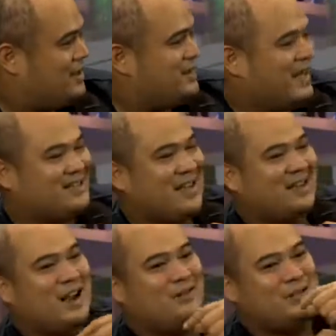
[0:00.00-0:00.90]
That's
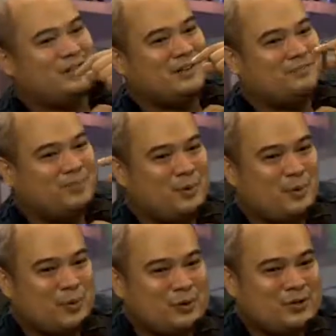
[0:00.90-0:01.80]
not counting the
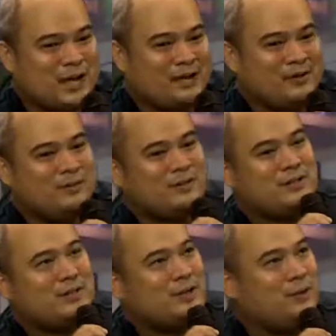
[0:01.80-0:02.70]

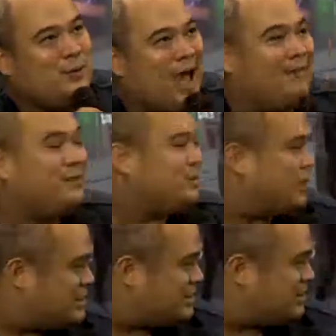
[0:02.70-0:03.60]
motorcycles who haven't
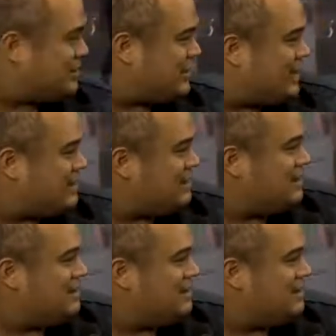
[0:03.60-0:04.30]
registered yet.